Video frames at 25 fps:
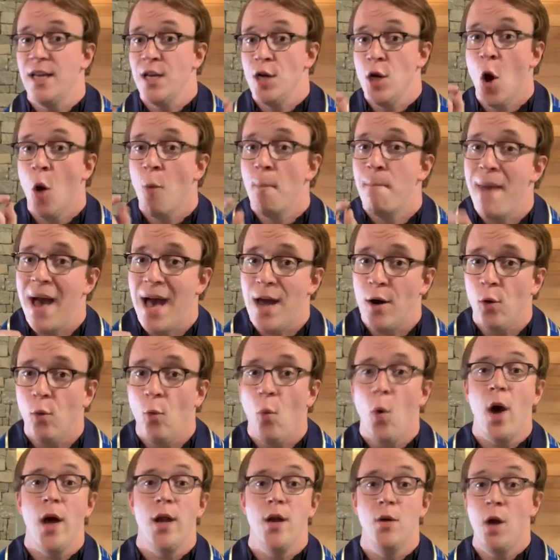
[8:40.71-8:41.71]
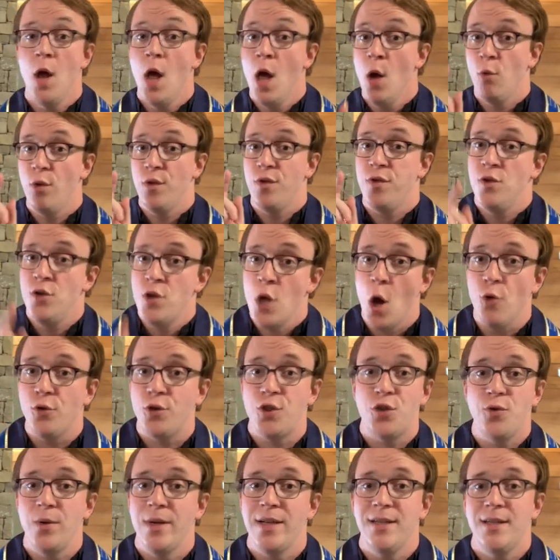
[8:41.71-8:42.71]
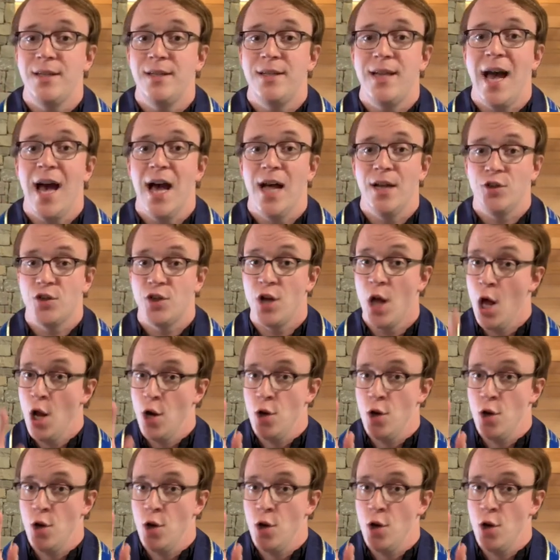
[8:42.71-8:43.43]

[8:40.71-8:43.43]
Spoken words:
no matter what, with no strings attached,